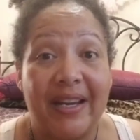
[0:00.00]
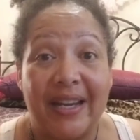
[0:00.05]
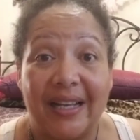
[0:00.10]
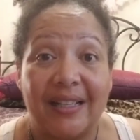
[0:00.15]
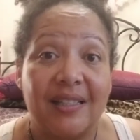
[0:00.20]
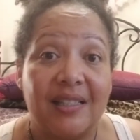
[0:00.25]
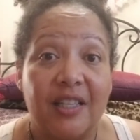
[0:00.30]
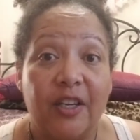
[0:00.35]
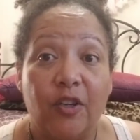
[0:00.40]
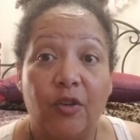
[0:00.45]
not
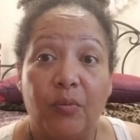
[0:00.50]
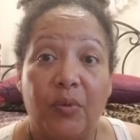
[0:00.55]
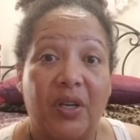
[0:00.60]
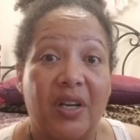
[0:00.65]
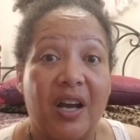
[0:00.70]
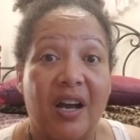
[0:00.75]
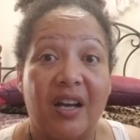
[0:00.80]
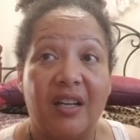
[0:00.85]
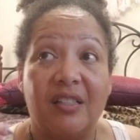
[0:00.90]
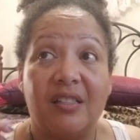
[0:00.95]
see you
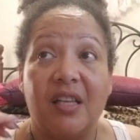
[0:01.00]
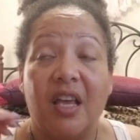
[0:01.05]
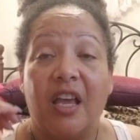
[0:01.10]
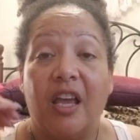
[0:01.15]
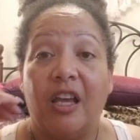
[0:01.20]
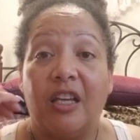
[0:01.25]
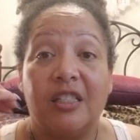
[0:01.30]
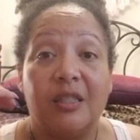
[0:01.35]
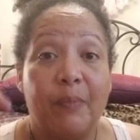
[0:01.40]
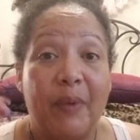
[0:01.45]
because,
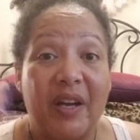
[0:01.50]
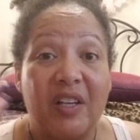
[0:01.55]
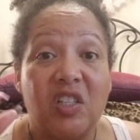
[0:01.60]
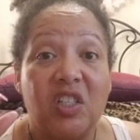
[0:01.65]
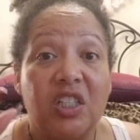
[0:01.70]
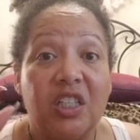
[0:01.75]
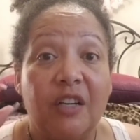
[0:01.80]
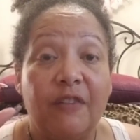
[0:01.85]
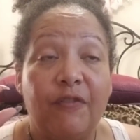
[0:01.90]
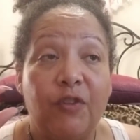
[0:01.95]

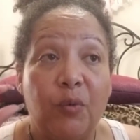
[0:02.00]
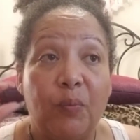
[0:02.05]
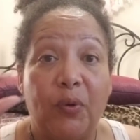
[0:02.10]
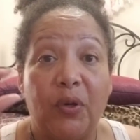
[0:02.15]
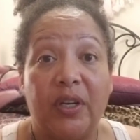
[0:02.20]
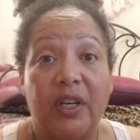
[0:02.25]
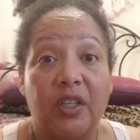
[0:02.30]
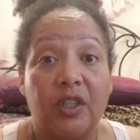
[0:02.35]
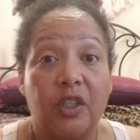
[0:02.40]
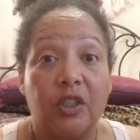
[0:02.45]
especially if you
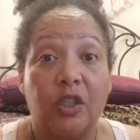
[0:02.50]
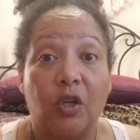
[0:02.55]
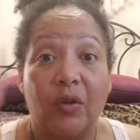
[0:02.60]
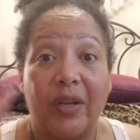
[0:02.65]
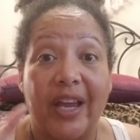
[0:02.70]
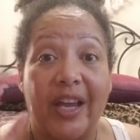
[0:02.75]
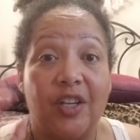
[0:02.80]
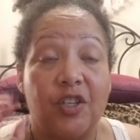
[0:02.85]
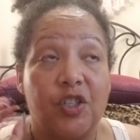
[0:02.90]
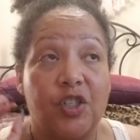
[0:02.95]
put in the
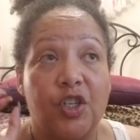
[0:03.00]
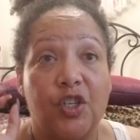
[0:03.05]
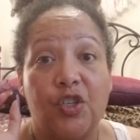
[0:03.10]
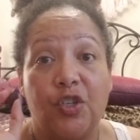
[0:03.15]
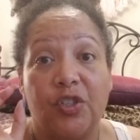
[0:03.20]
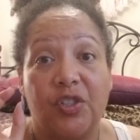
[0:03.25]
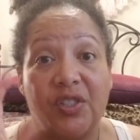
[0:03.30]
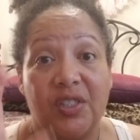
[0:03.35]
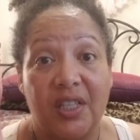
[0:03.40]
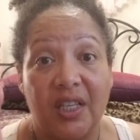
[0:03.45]
location,
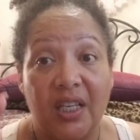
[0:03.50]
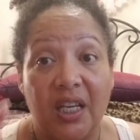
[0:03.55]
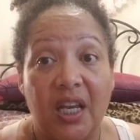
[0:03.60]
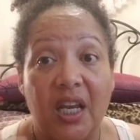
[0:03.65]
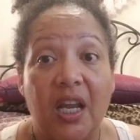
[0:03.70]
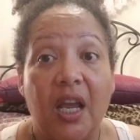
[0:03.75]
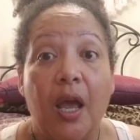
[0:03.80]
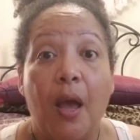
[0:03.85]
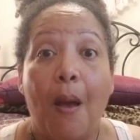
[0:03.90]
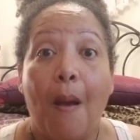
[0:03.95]
your
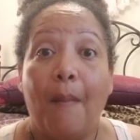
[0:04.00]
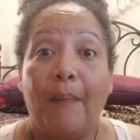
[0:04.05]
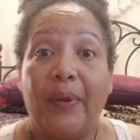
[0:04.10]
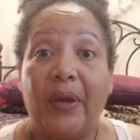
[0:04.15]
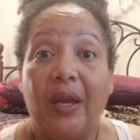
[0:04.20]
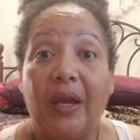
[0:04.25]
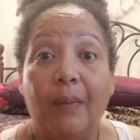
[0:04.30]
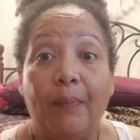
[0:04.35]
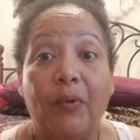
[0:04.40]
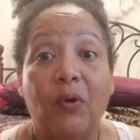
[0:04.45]
city,
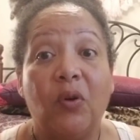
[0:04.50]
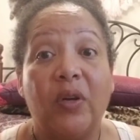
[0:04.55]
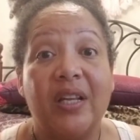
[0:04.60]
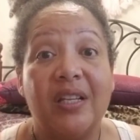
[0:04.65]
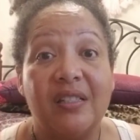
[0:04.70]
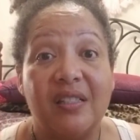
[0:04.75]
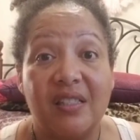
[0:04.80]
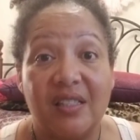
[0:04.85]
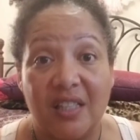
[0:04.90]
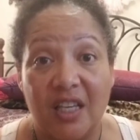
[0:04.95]
people
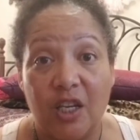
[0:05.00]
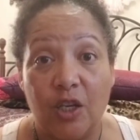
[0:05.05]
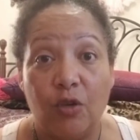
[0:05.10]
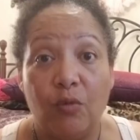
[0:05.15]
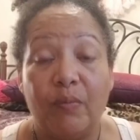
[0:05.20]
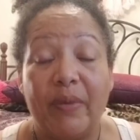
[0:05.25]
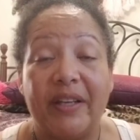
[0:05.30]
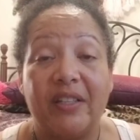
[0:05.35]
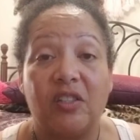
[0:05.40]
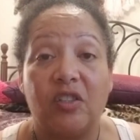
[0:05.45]
can see you
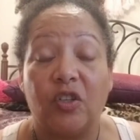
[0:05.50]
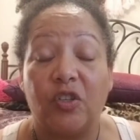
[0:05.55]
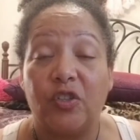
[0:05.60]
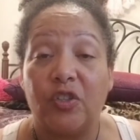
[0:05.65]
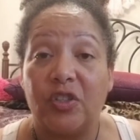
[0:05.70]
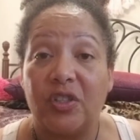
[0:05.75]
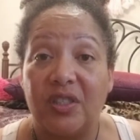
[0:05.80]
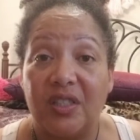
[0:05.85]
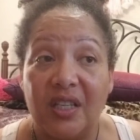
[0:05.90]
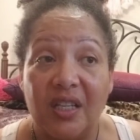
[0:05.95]
based on your
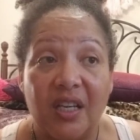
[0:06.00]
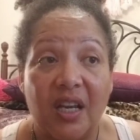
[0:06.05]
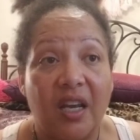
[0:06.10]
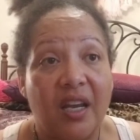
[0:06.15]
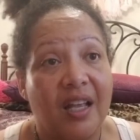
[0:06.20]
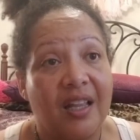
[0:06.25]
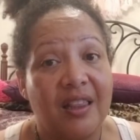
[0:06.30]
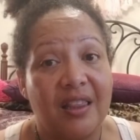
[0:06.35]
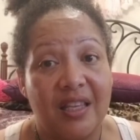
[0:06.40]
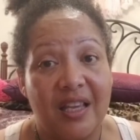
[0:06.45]
city
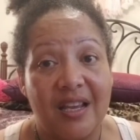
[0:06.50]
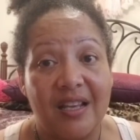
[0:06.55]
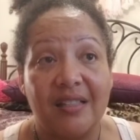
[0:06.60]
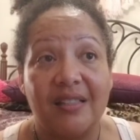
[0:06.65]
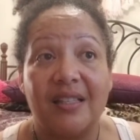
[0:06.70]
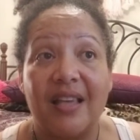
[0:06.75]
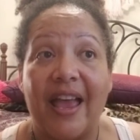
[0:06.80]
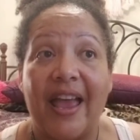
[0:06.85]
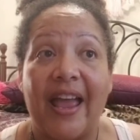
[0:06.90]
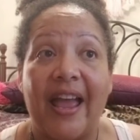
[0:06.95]
and
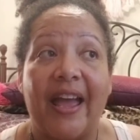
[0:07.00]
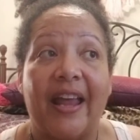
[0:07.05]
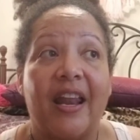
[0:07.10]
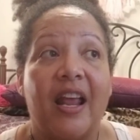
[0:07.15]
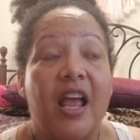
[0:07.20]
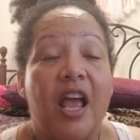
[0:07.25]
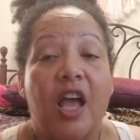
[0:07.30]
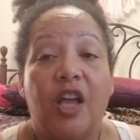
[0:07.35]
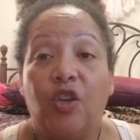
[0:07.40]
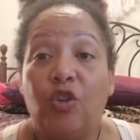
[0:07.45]
things and
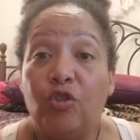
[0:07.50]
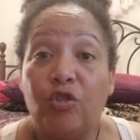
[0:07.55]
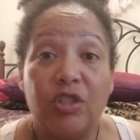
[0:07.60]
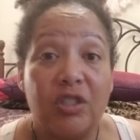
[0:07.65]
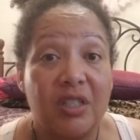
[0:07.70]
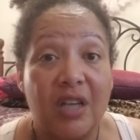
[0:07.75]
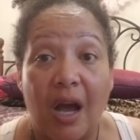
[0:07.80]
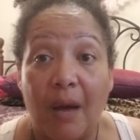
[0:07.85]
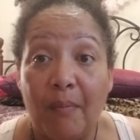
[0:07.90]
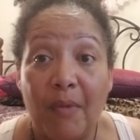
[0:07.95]
you
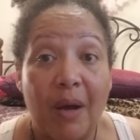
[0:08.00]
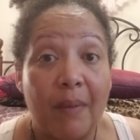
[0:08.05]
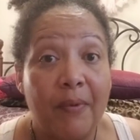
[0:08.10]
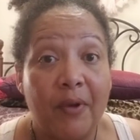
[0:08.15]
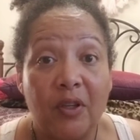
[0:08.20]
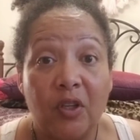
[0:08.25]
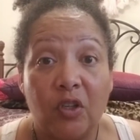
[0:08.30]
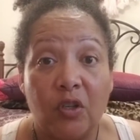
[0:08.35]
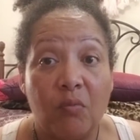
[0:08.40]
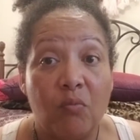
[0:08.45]
just come up a
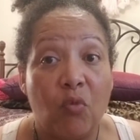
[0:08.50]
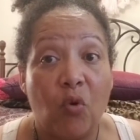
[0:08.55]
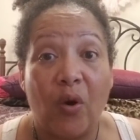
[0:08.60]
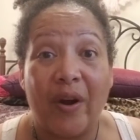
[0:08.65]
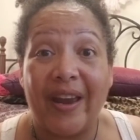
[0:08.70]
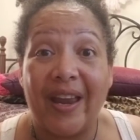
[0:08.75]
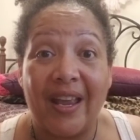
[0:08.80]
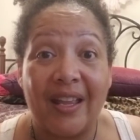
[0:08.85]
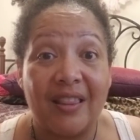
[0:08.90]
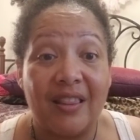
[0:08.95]
little more
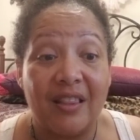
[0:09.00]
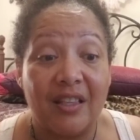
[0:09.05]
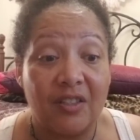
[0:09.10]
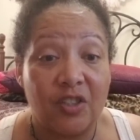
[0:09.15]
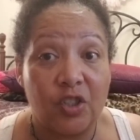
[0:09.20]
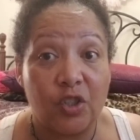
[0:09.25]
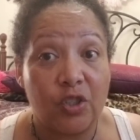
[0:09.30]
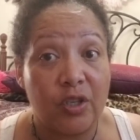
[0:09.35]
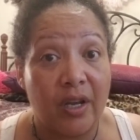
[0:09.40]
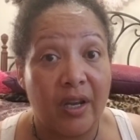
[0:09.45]
in
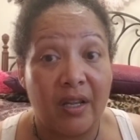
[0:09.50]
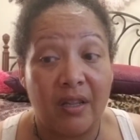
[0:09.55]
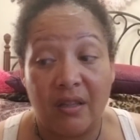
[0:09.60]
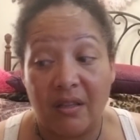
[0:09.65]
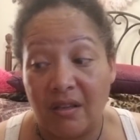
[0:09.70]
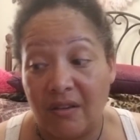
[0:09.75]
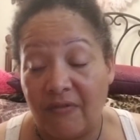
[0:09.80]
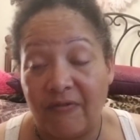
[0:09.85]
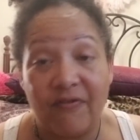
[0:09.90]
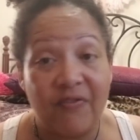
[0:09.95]
the in
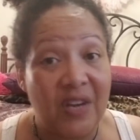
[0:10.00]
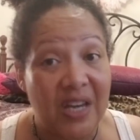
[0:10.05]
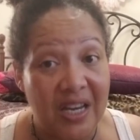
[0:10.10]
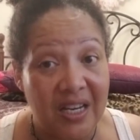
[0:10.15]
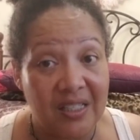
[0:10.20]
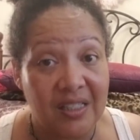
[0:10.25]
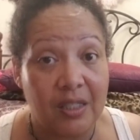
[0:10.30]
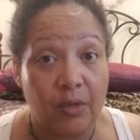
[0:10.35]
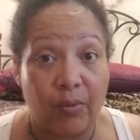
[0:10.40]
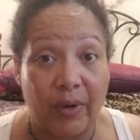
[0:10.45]
the
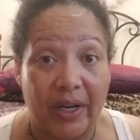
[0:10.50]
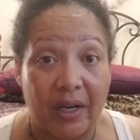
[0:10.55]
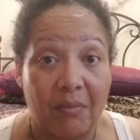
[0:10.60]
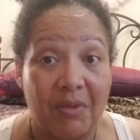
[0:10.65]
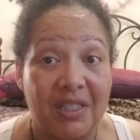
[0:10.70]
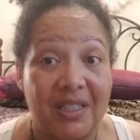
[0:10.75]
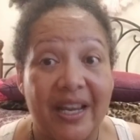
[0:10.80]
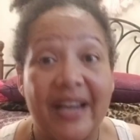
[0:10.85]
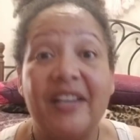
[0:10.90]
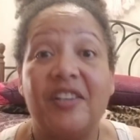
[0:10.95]
feeds the
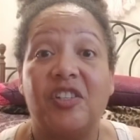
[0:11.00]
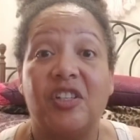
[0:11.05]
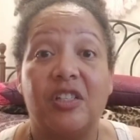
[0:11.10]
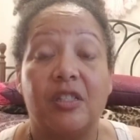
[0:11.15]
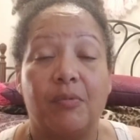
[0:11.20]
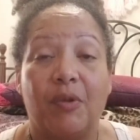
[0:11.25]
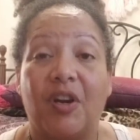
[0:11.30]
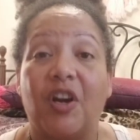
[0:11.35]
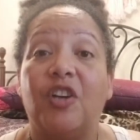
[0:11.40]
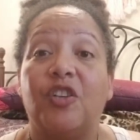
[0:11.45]
recommendations
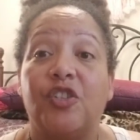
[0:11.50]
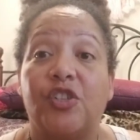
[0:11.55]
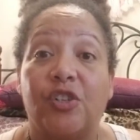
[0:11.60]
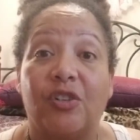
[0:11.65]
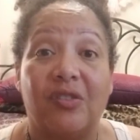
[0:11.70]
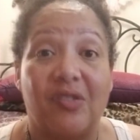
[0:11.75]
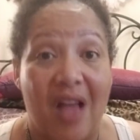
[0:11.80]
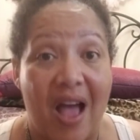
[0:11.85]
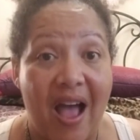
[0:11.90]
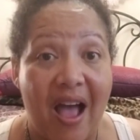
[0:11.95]
because you're
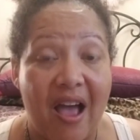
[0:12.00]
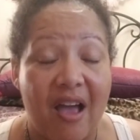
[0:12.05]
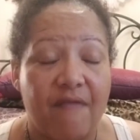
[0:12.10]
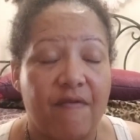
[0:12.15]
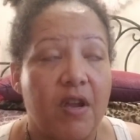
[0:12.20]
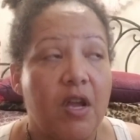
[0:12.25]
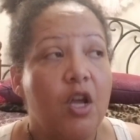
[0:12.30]
live